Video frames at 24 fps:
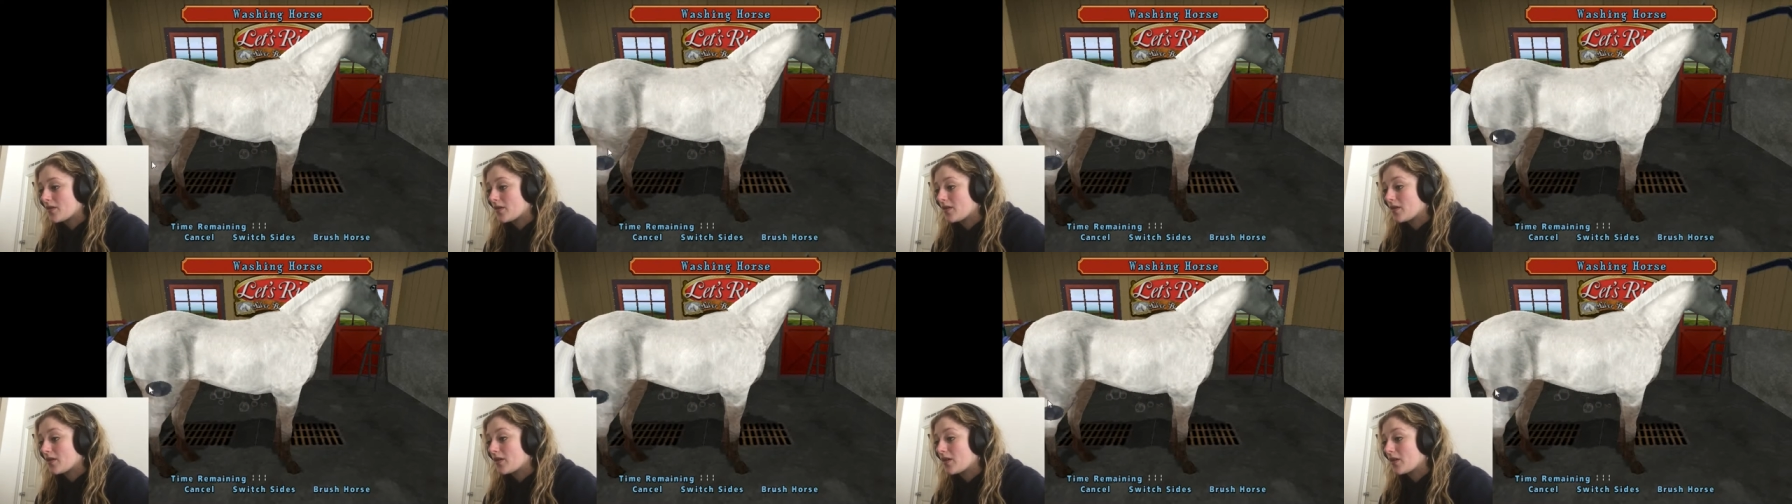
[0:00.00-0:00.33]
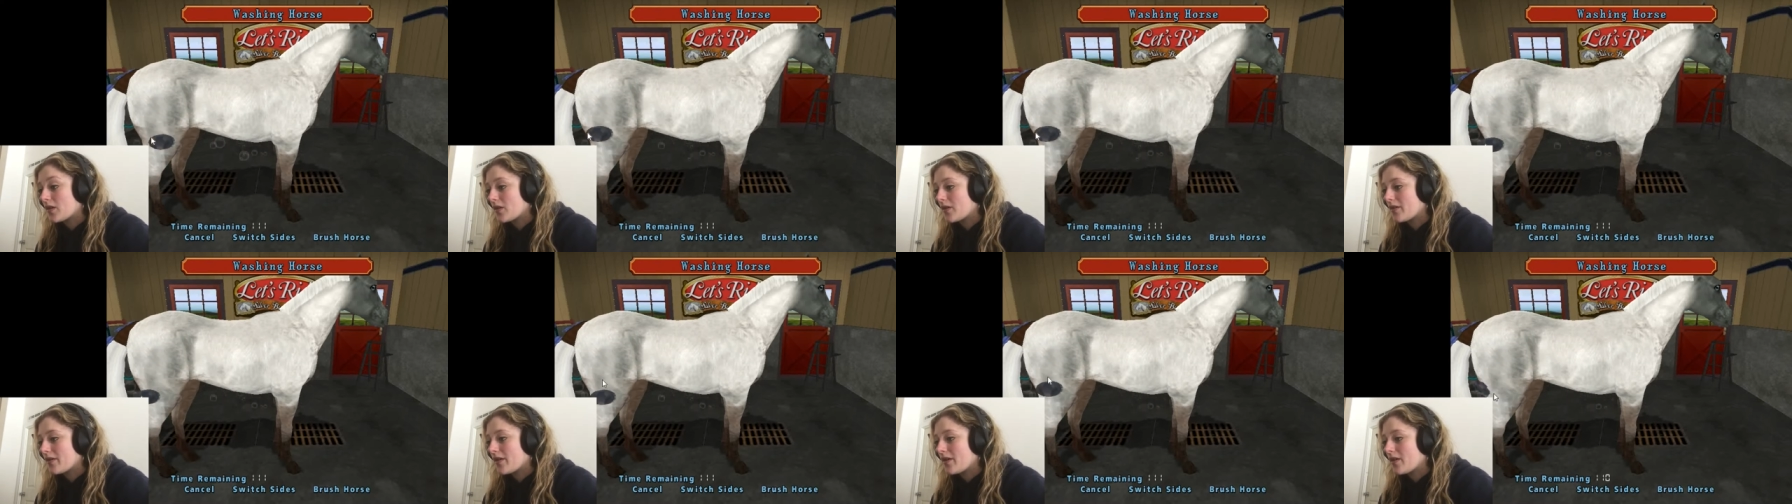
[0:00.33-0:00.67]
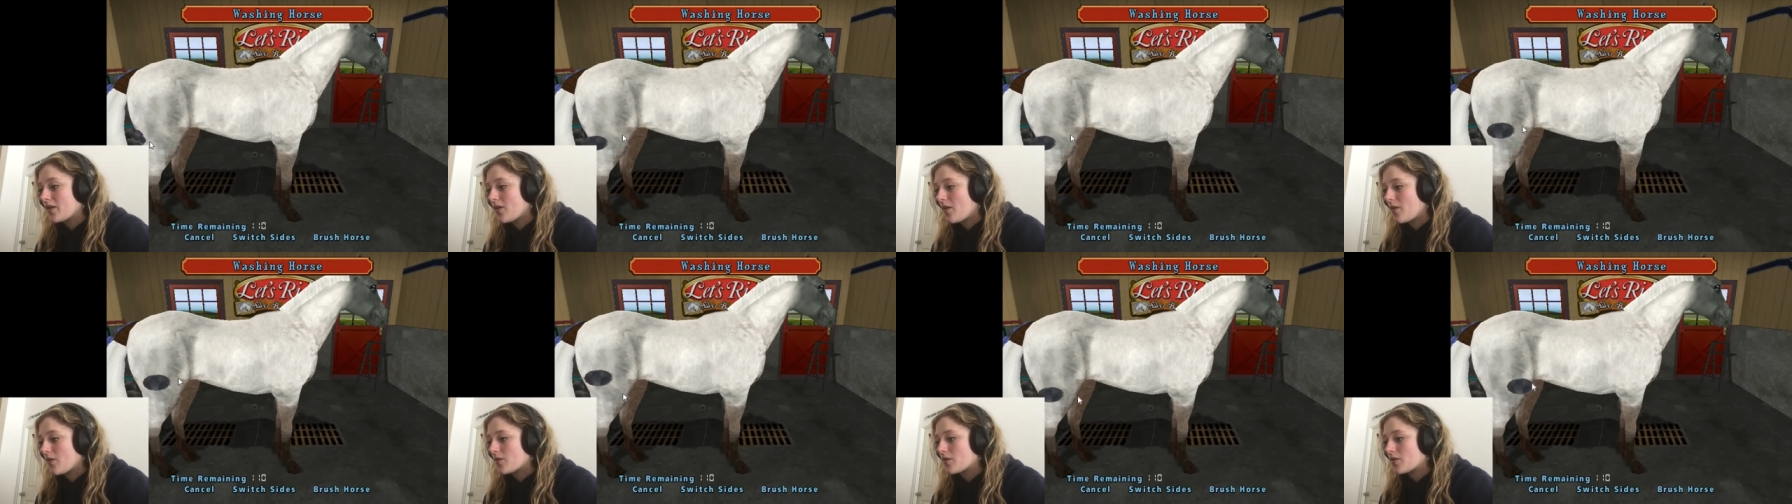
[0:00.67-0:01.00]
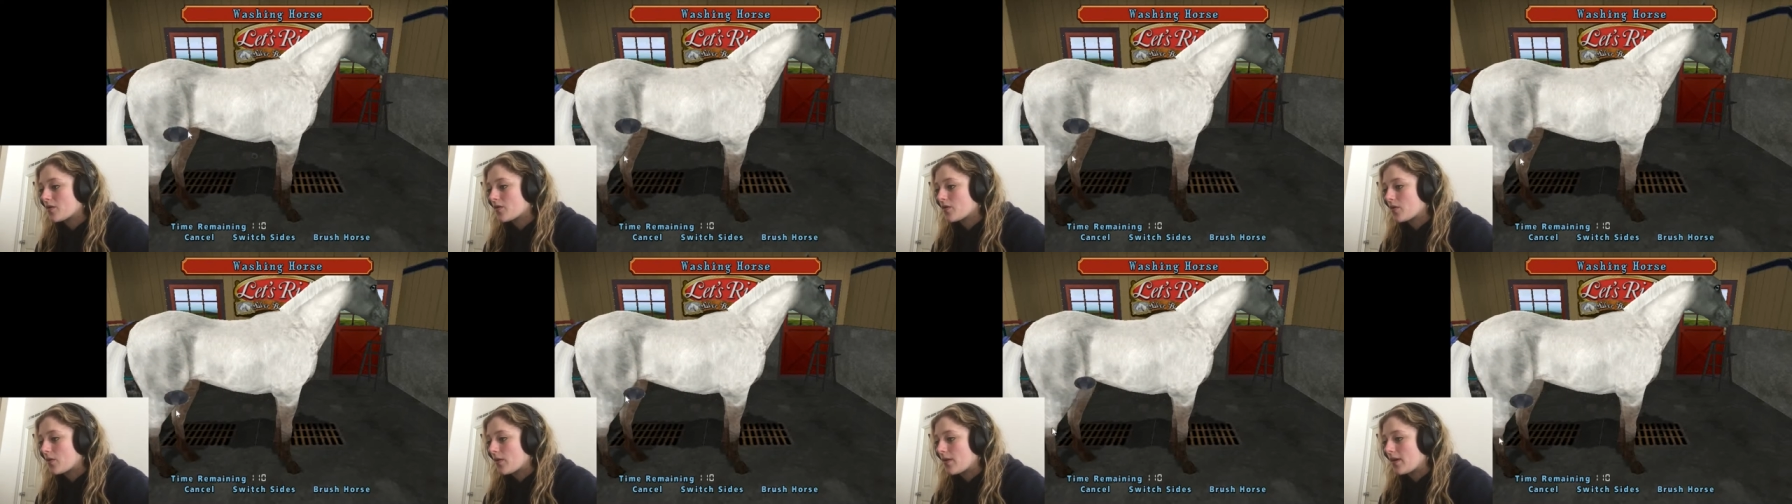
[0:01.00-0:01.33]
literally no
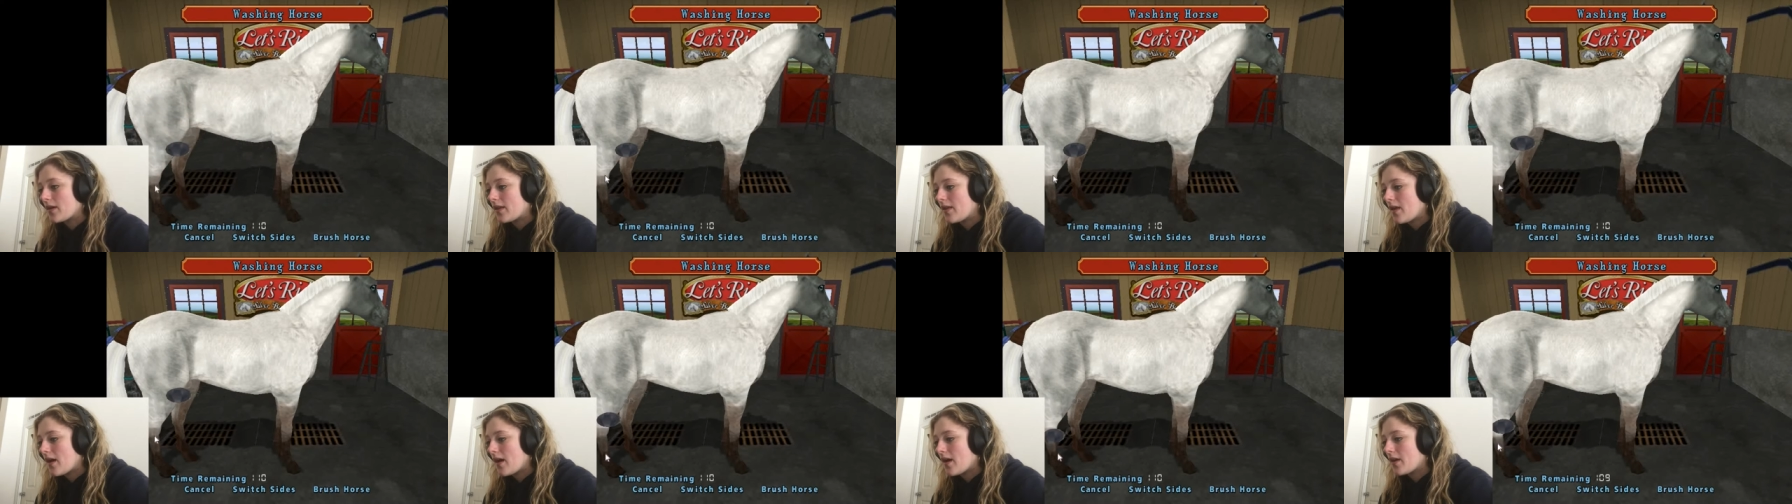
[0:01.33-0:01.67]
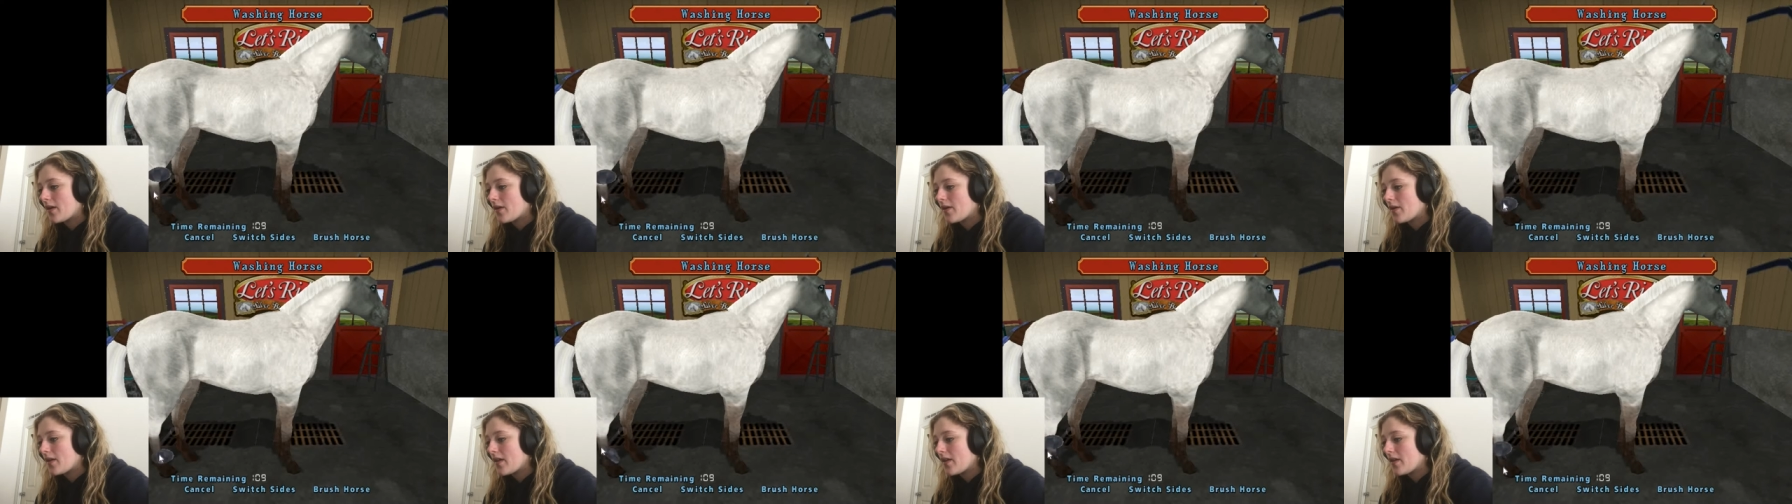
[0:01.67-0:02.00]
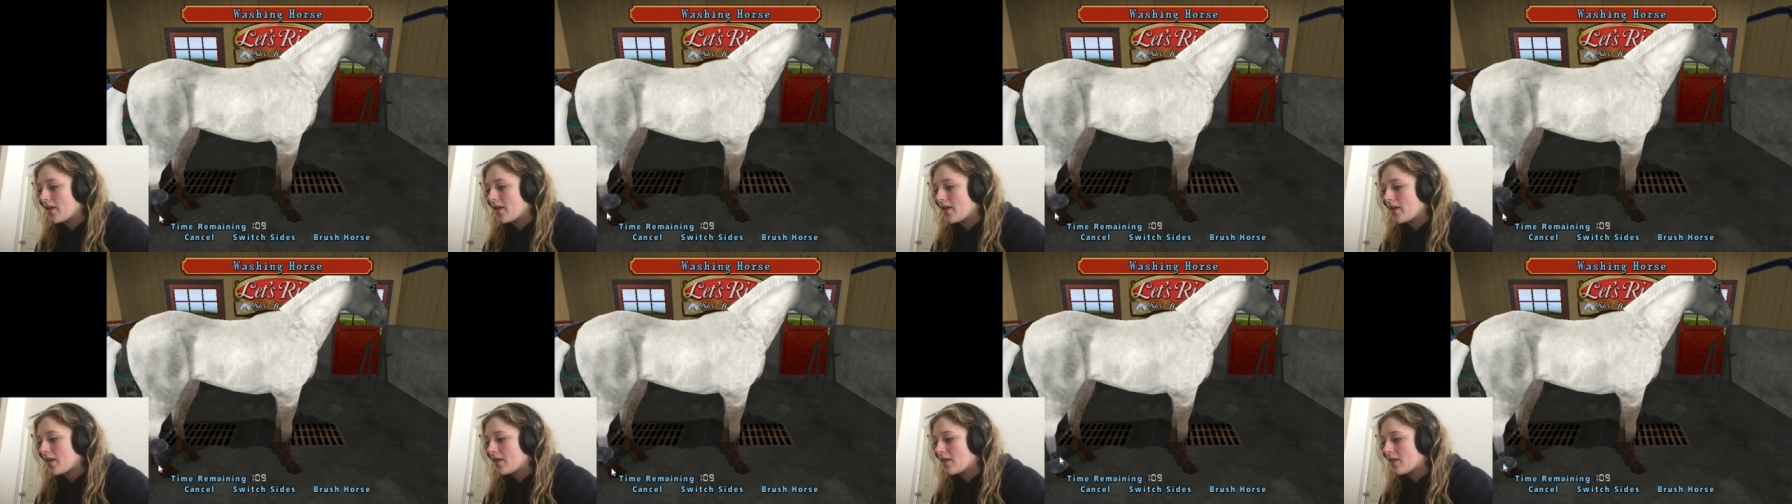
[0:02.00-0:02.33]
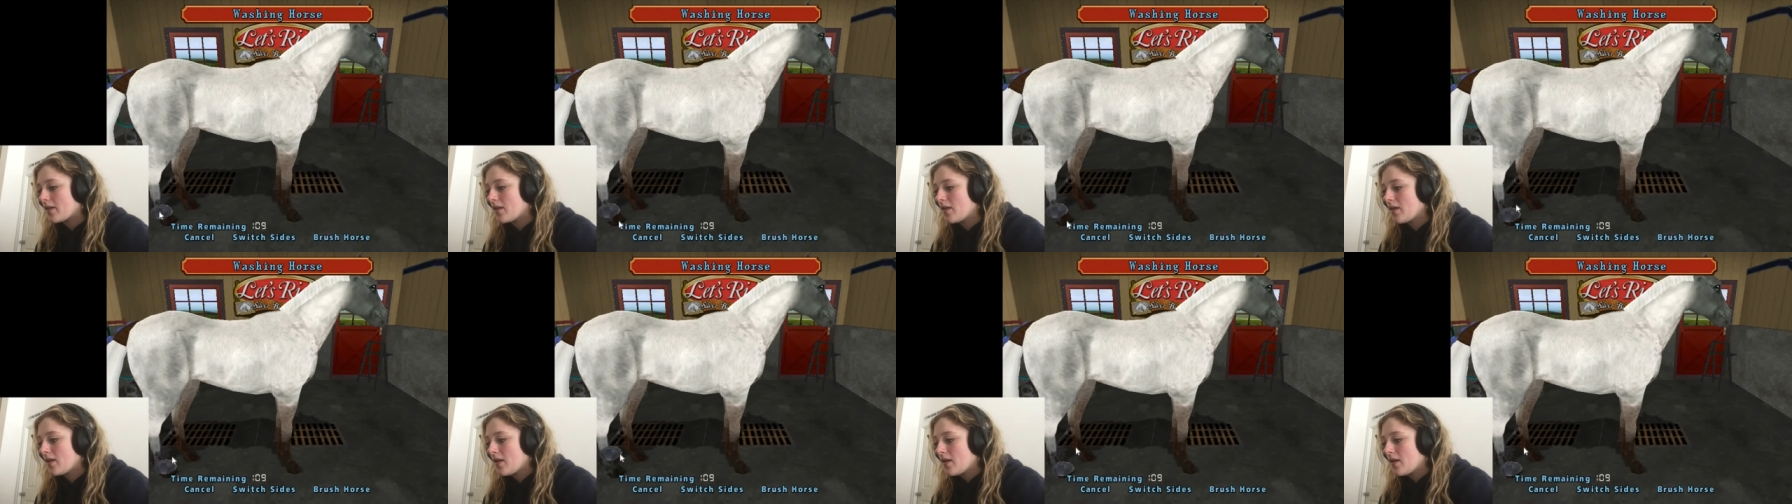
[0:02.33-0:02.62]
storyline or anything.